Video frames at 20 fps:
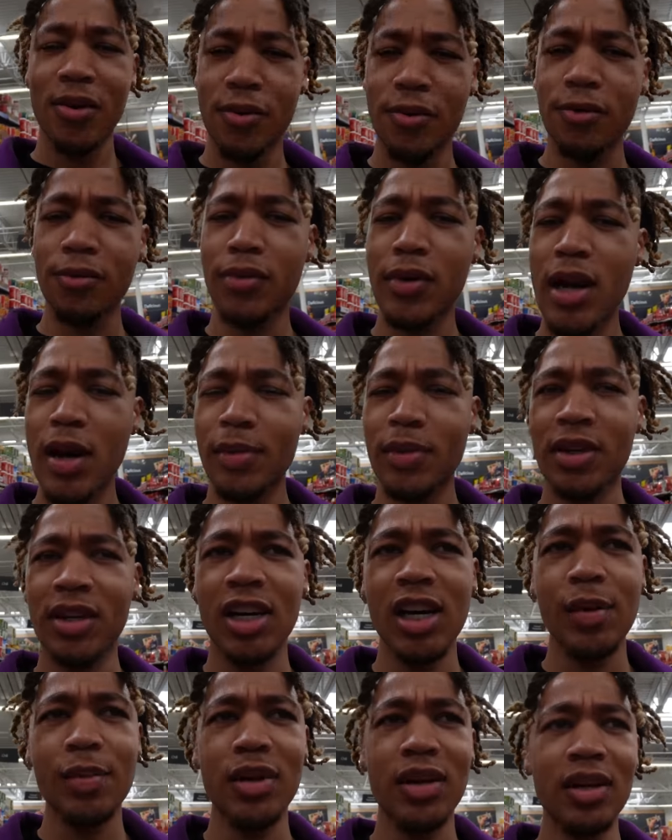Go on, grab the
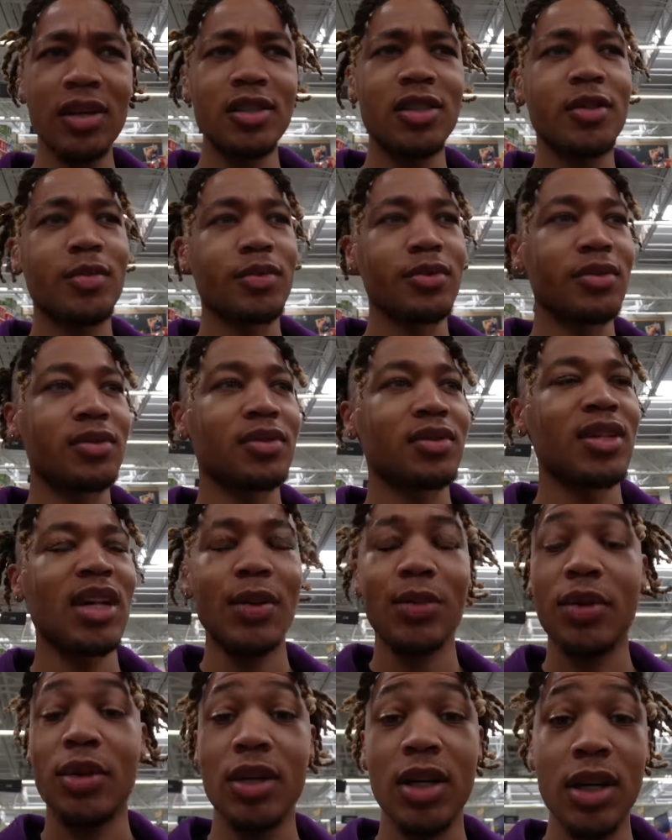gummy Lunchables. Now
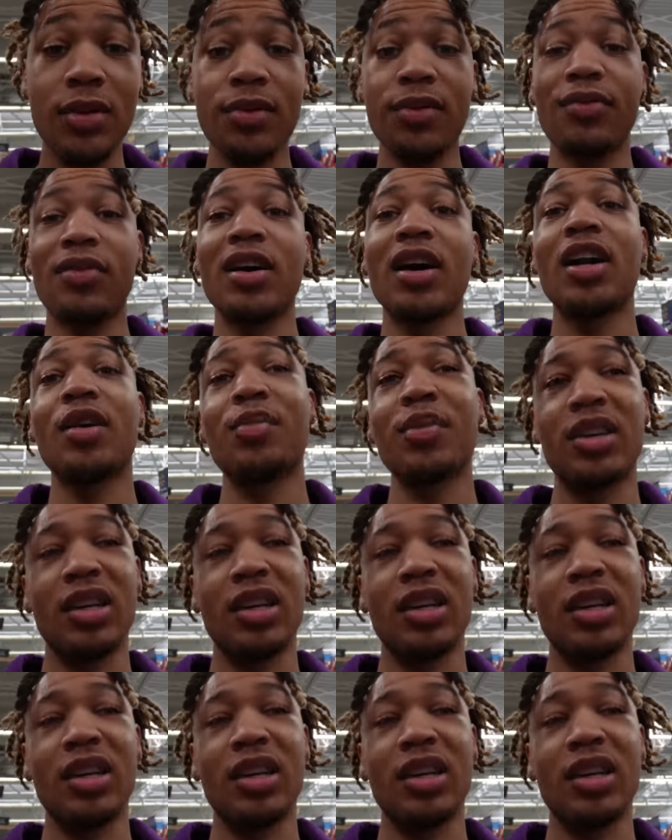we'll never find them